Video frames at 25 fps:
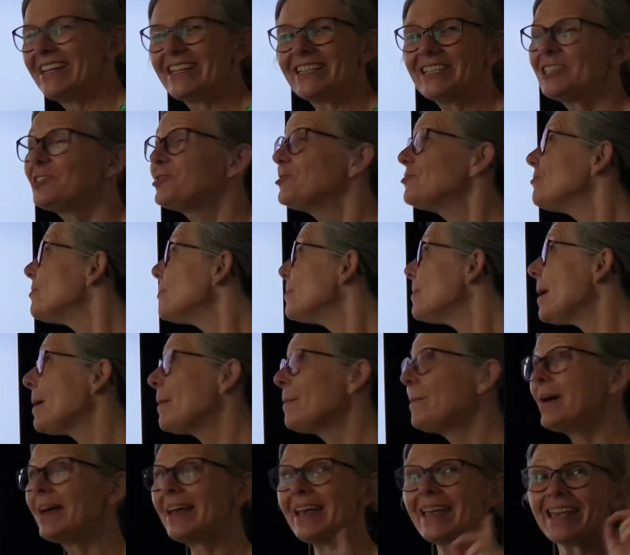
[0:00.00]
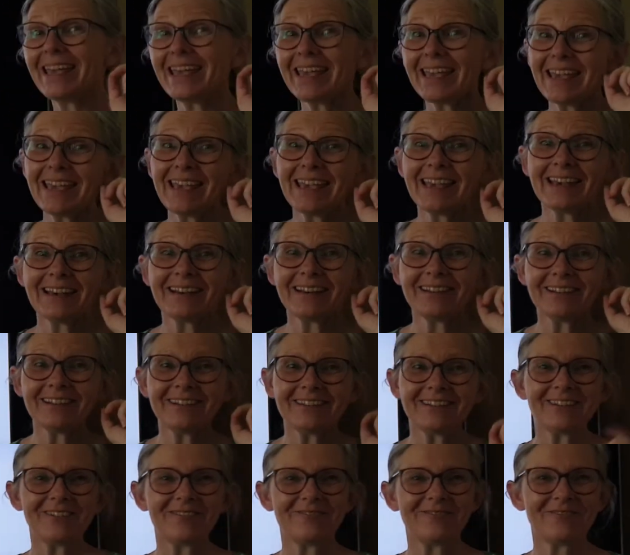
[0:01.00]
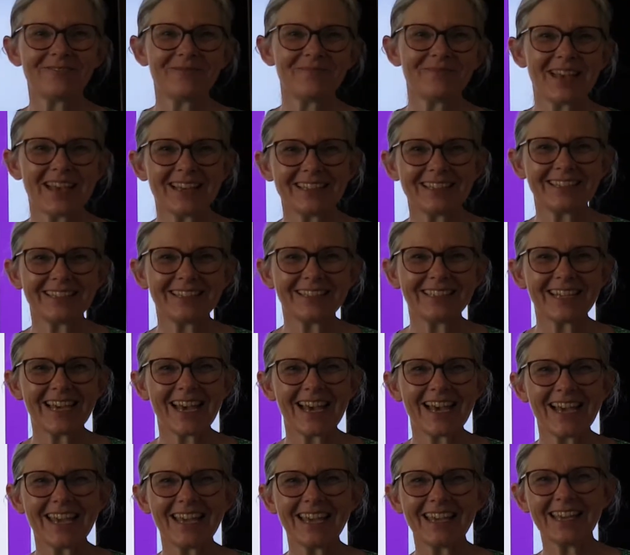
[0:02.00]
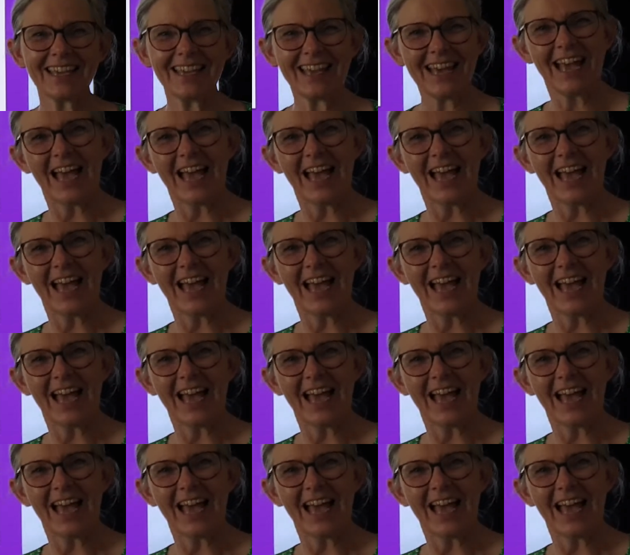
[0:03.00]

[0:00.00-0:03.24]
Did you remember ear from yesterday?